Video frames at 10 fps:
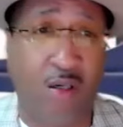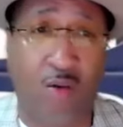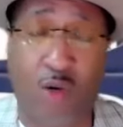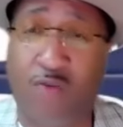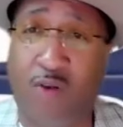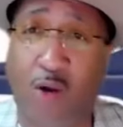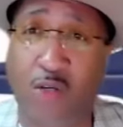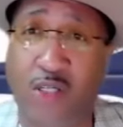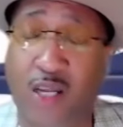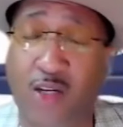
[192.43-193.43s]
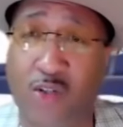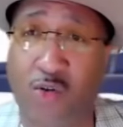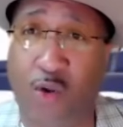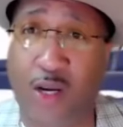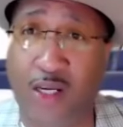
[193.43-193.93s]
We've lost six
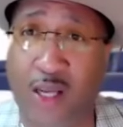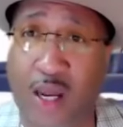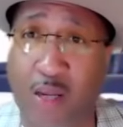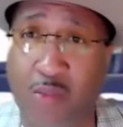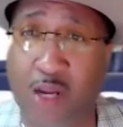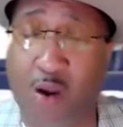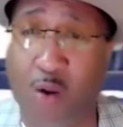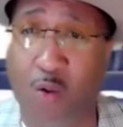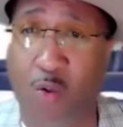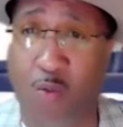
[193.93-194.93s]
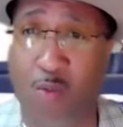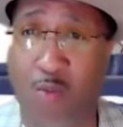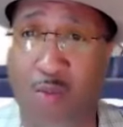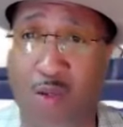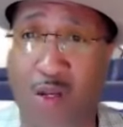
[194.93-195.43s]
straight games at home.
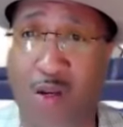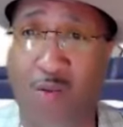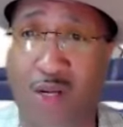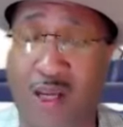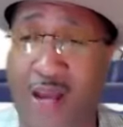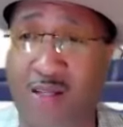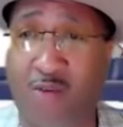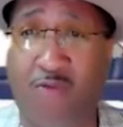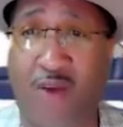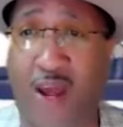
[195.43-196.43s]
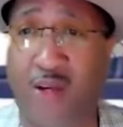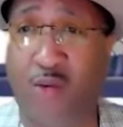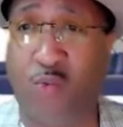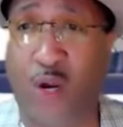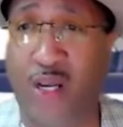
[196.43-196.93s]
We got to find a
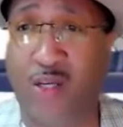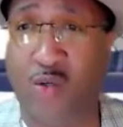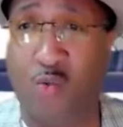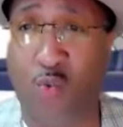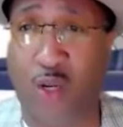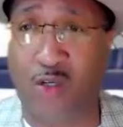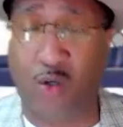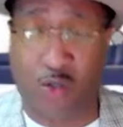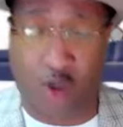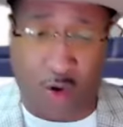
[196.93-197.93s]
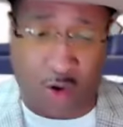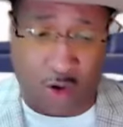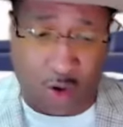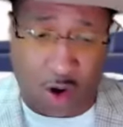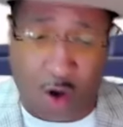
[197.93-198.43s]
way to turn
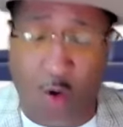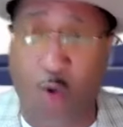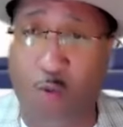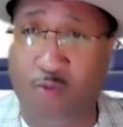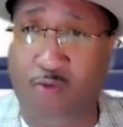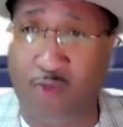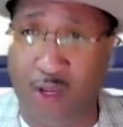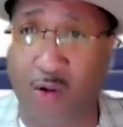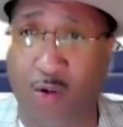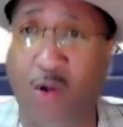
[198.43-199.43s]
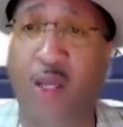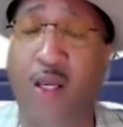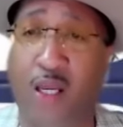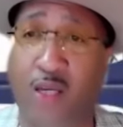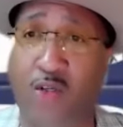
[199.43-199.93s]
your home field
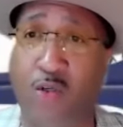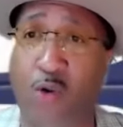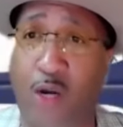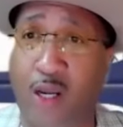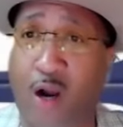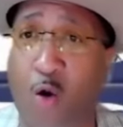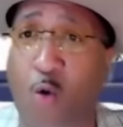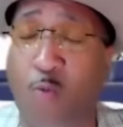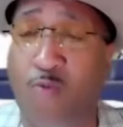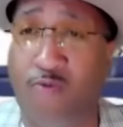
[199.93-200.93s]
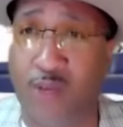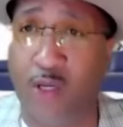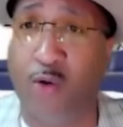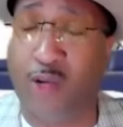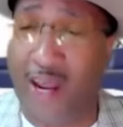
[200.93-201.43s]
into a home
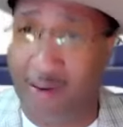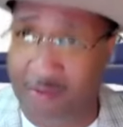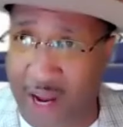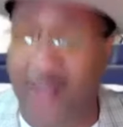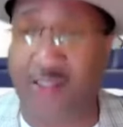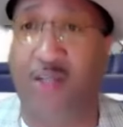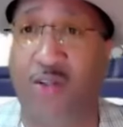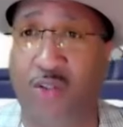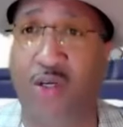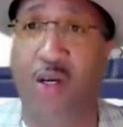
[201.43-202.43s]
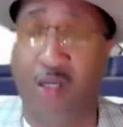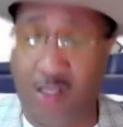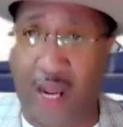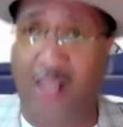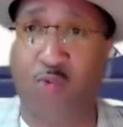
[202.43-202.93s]
field advantage.
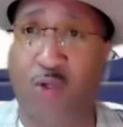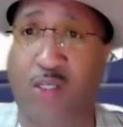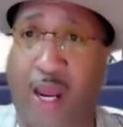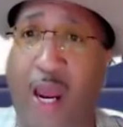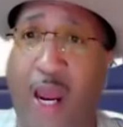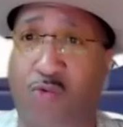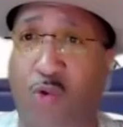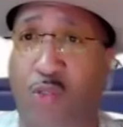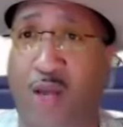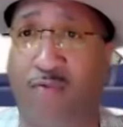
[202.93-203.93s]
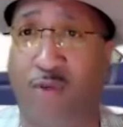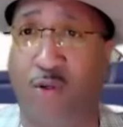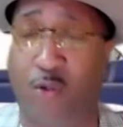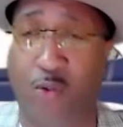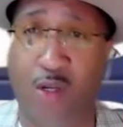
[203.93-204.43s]
That's what the Astros have to
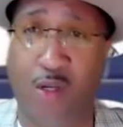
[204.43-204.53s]
do.